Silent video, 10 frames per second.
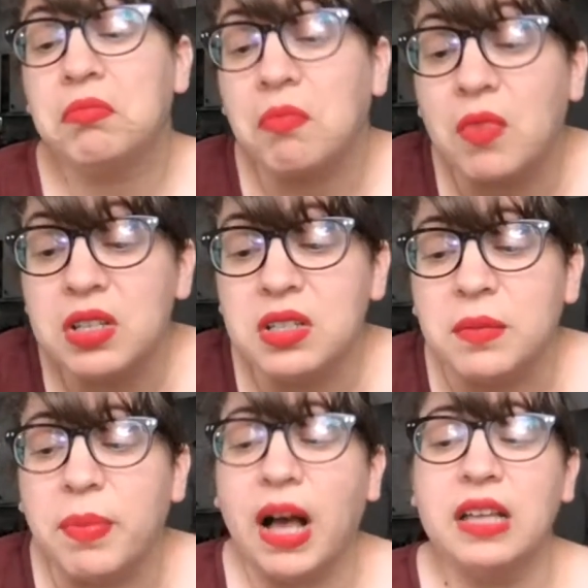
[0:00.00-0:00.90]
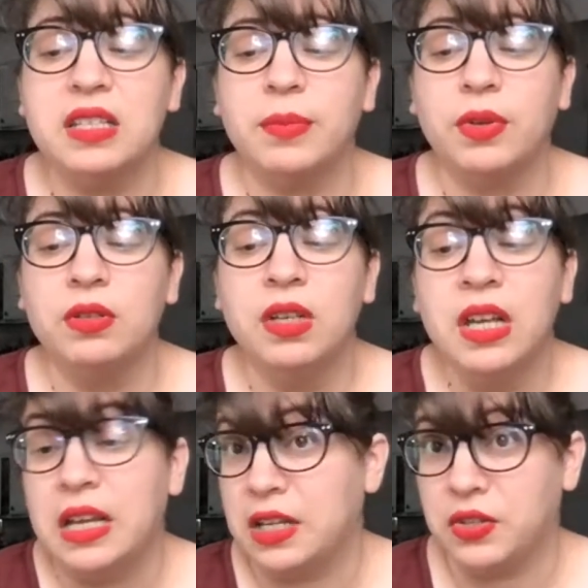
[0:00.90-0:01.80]
It wasn't impossible.
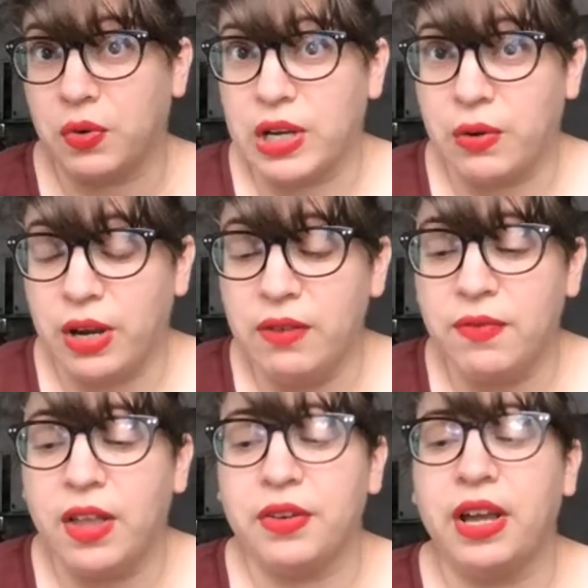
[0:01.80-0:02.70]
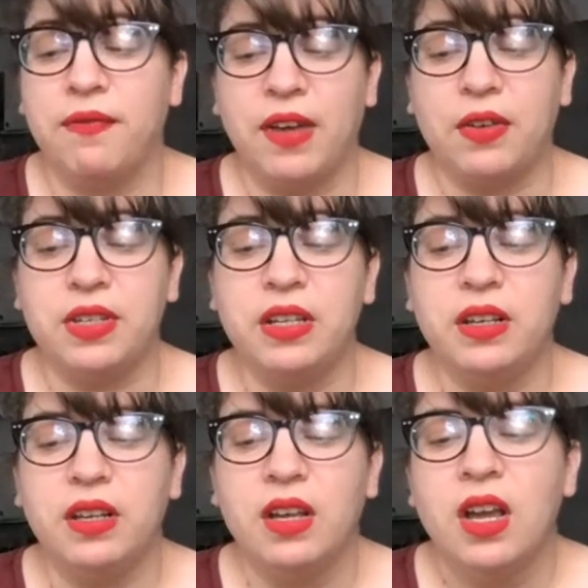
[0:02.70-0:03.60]
His great-grandfather had found it.